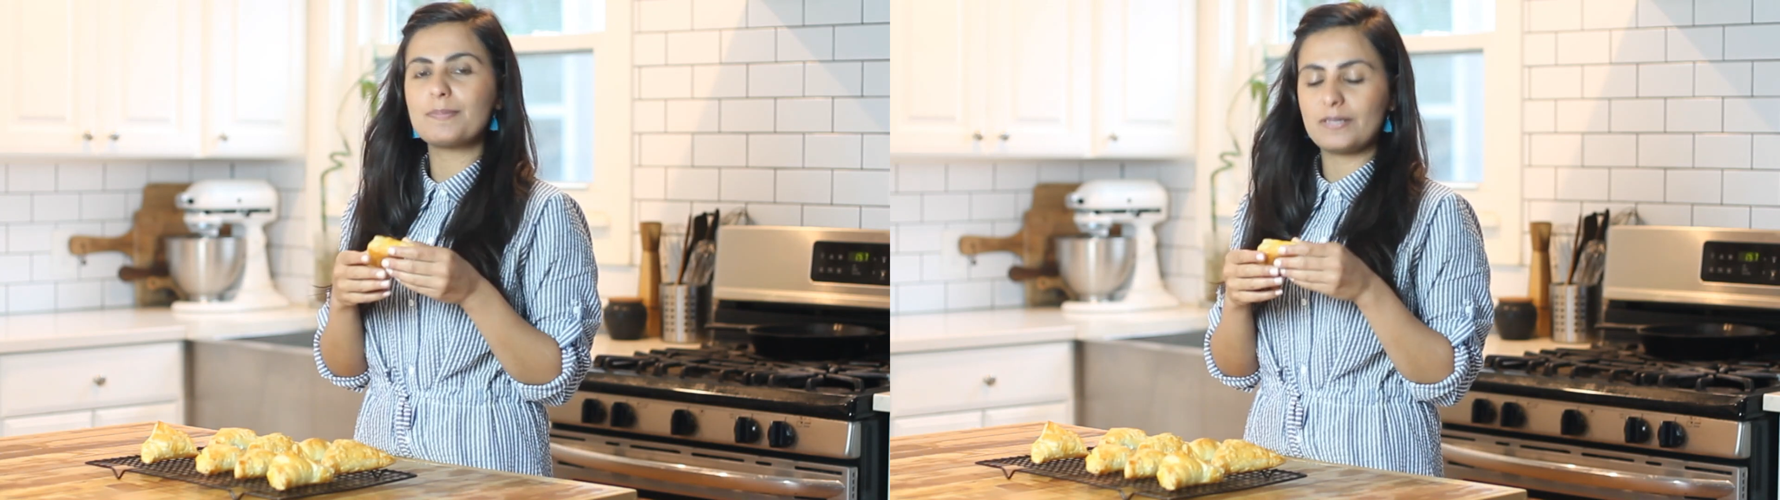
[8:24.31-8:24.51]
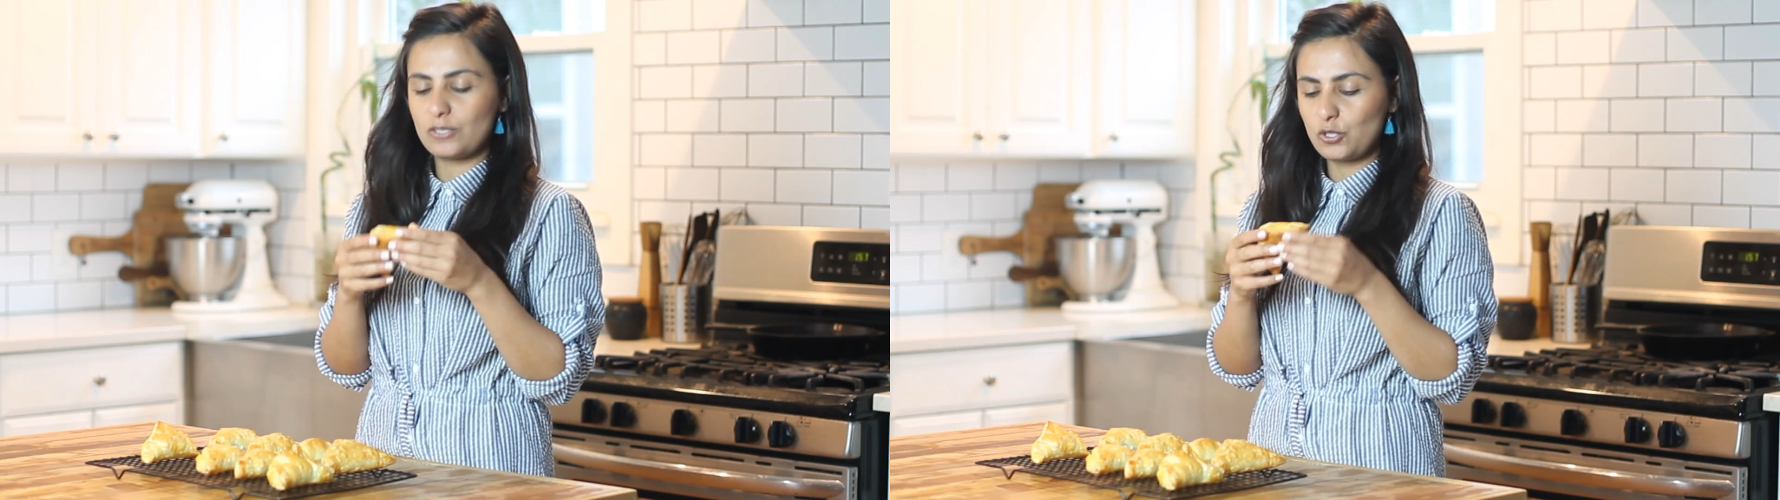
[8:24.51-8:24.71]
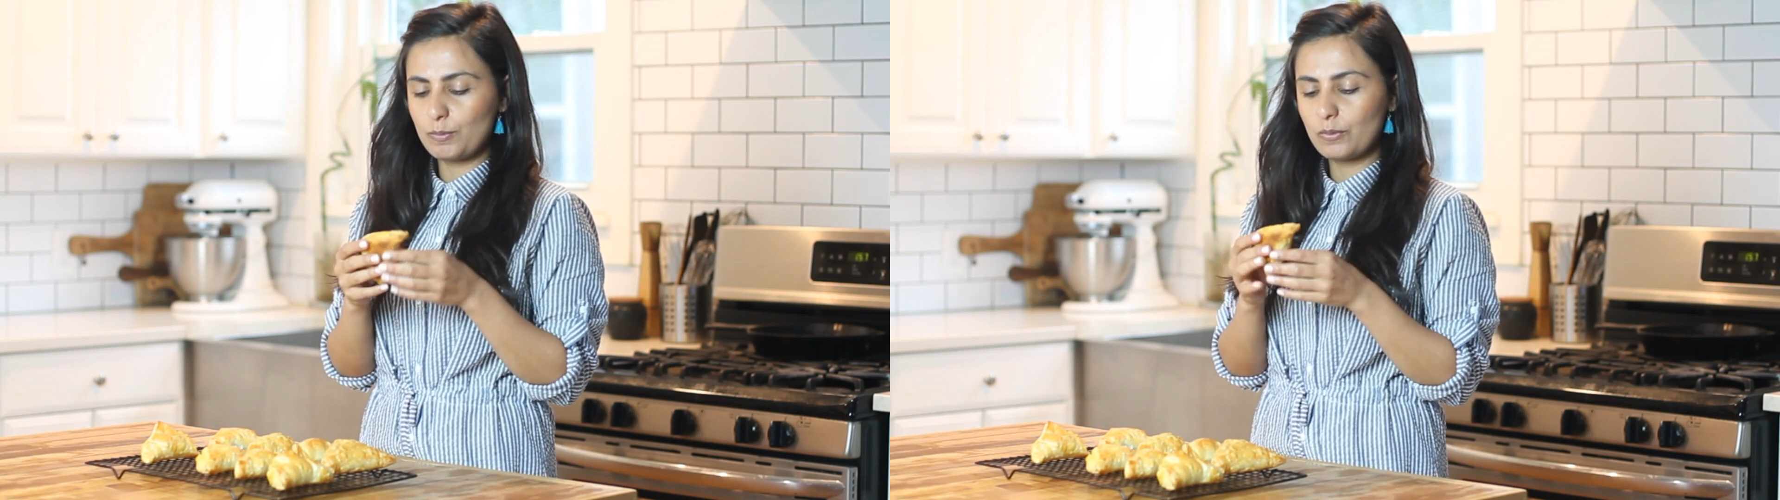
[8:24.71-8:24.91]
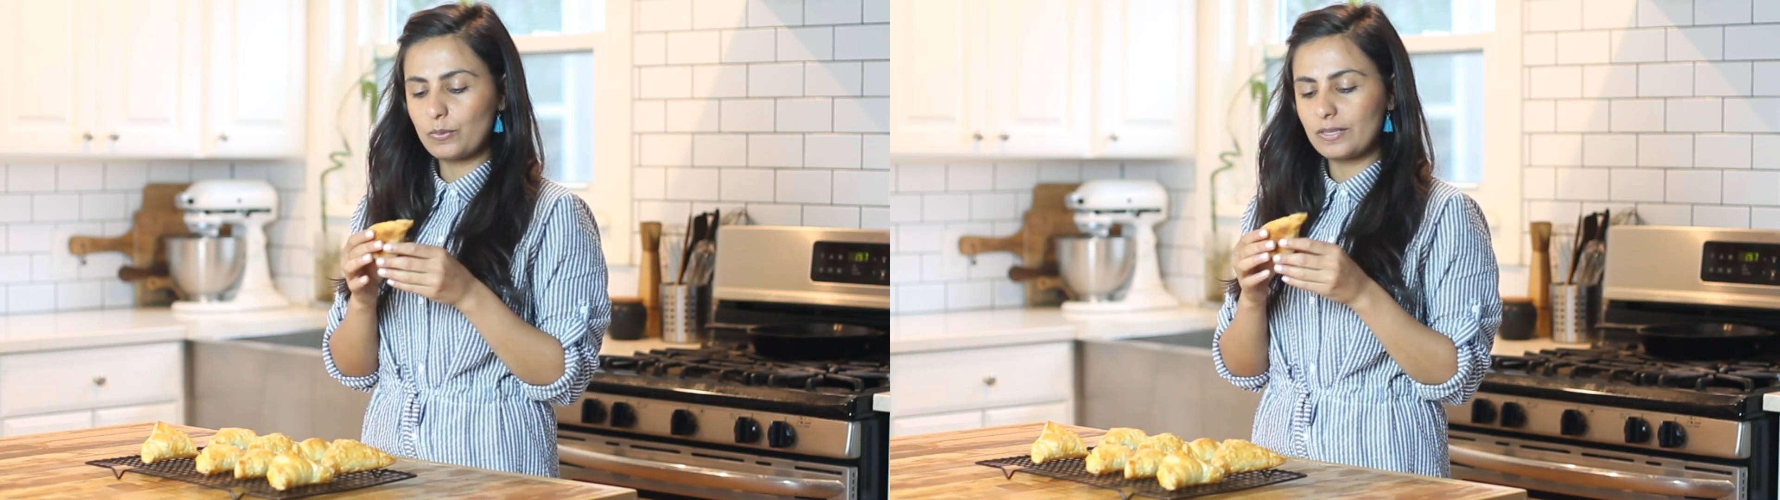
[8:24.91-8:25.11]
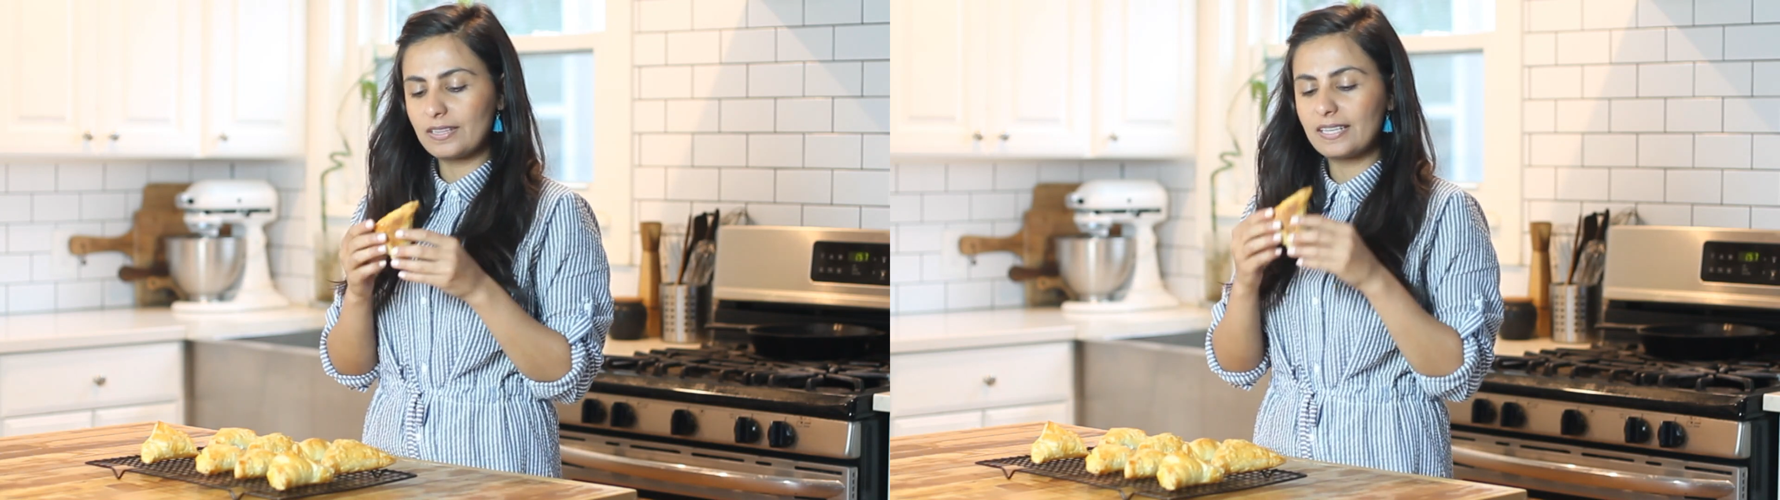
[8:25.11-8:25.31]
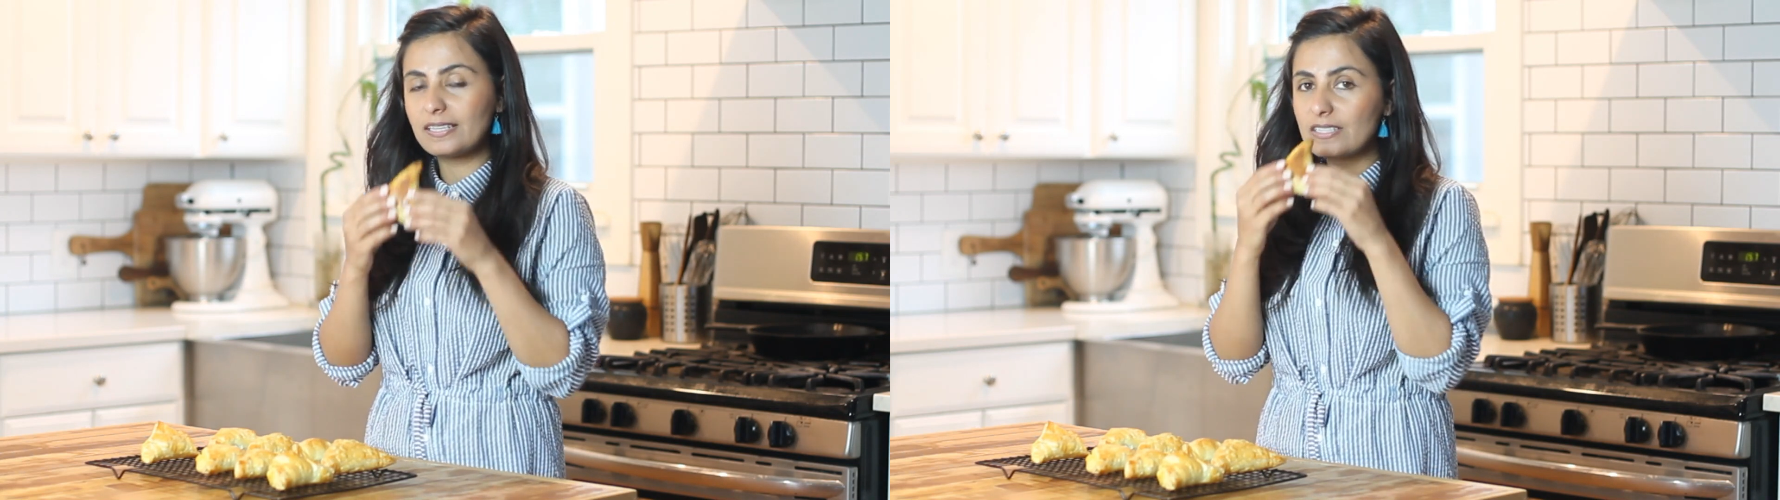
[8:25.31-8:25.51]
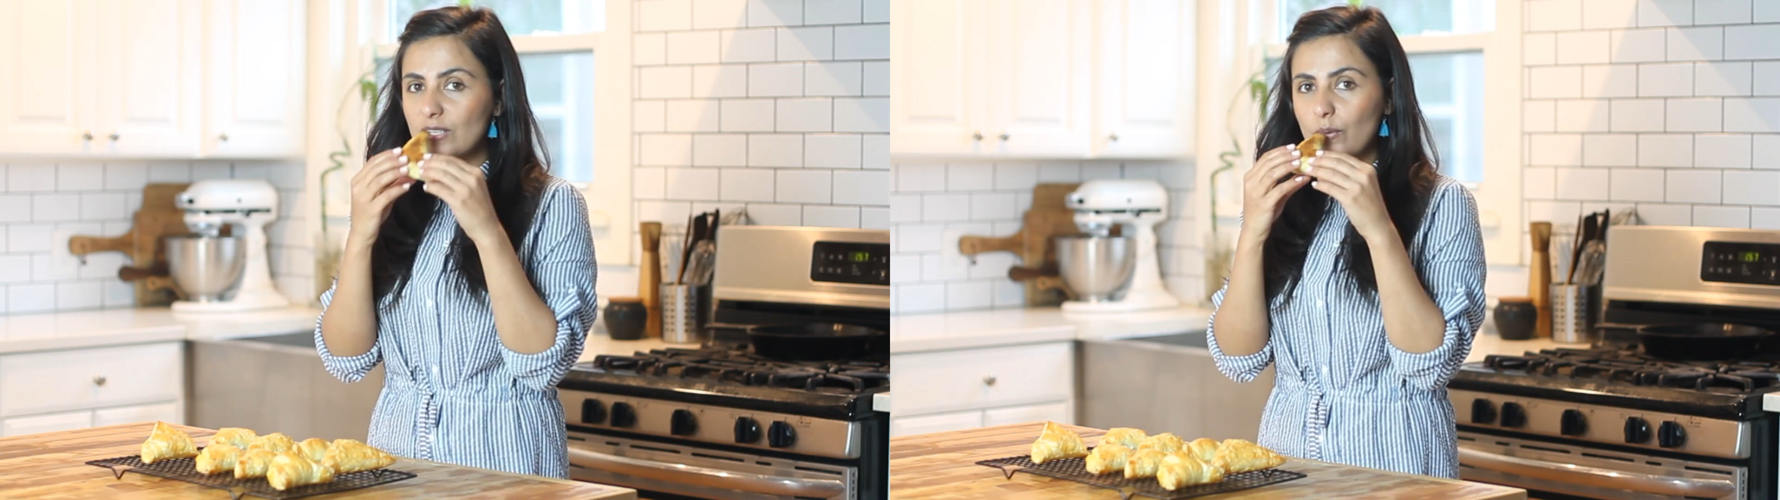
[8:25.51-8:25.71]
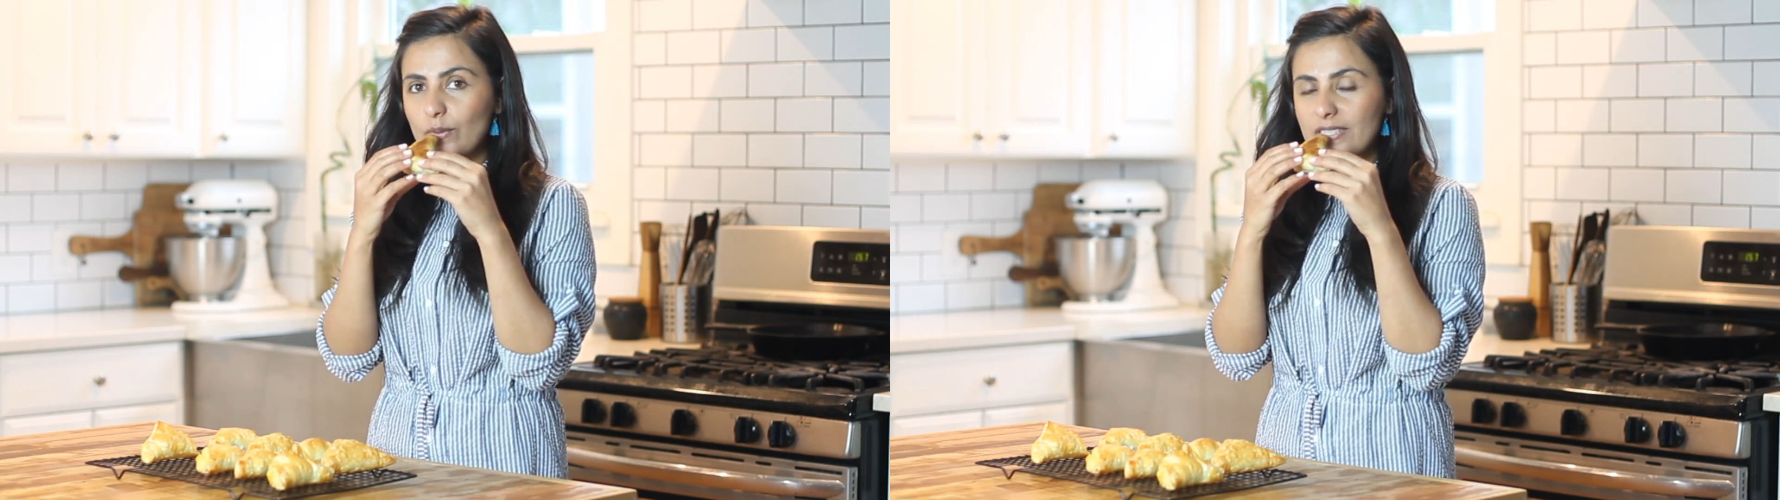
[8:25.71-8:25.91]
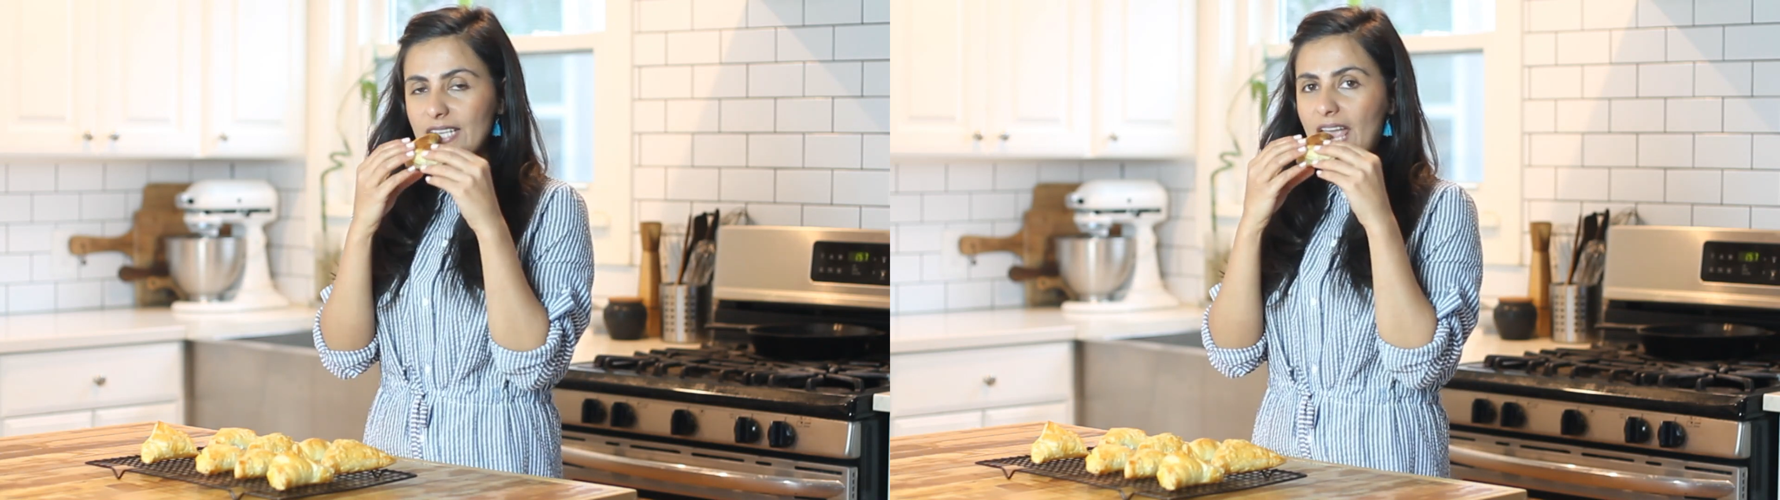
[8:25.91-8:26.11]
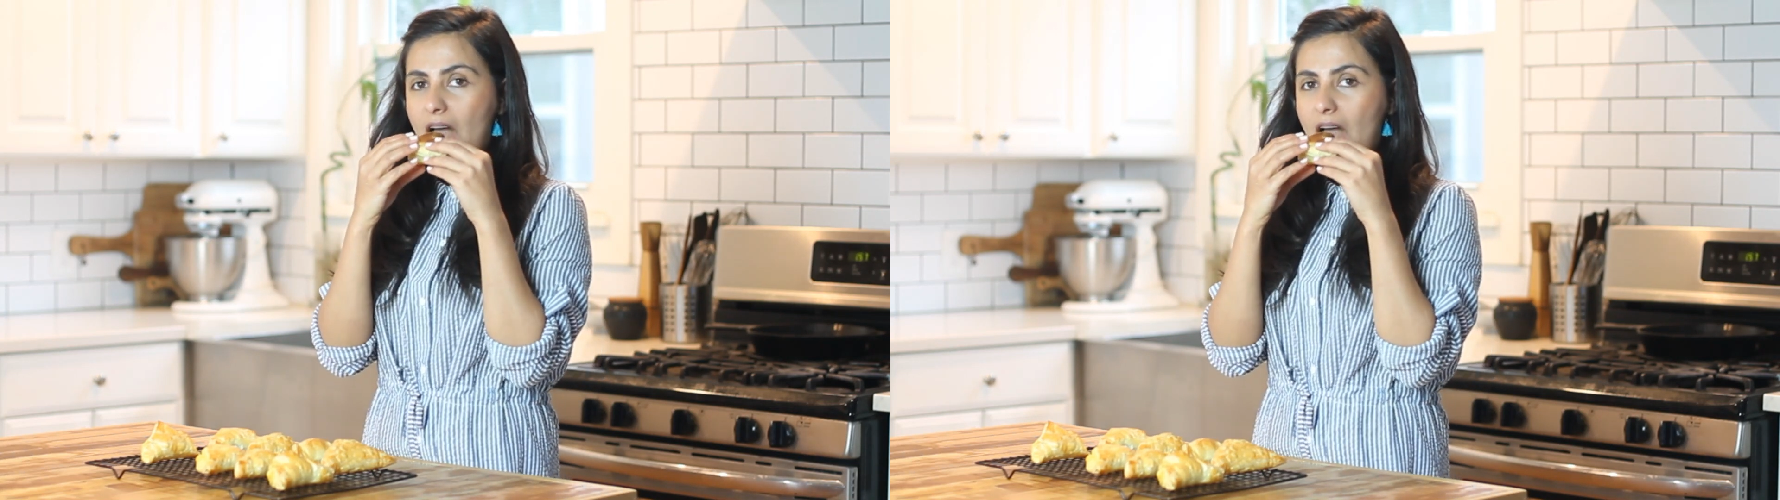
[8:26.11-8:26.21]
but super worth it. So we'll see.